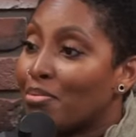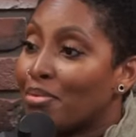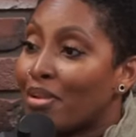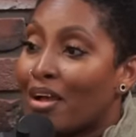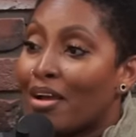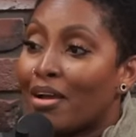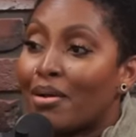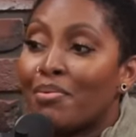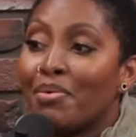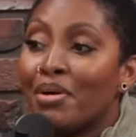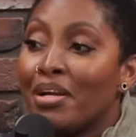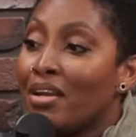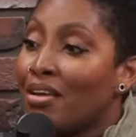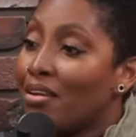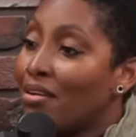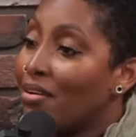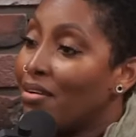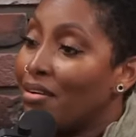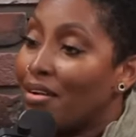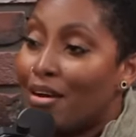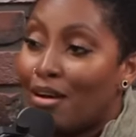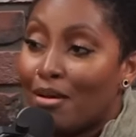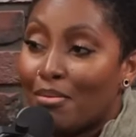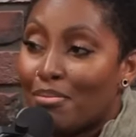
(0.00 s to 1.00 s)
Like we
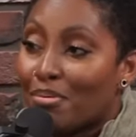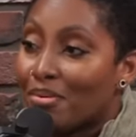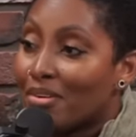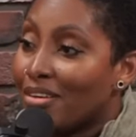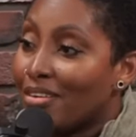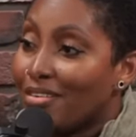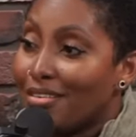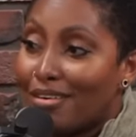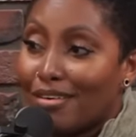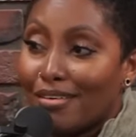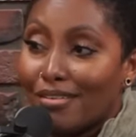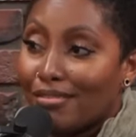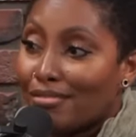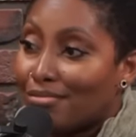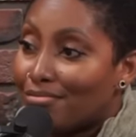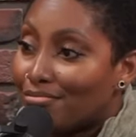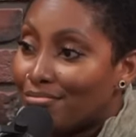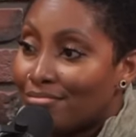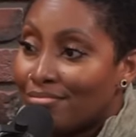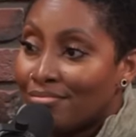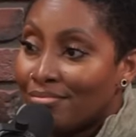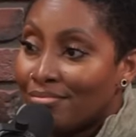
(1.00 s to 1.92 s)
ended up, you know.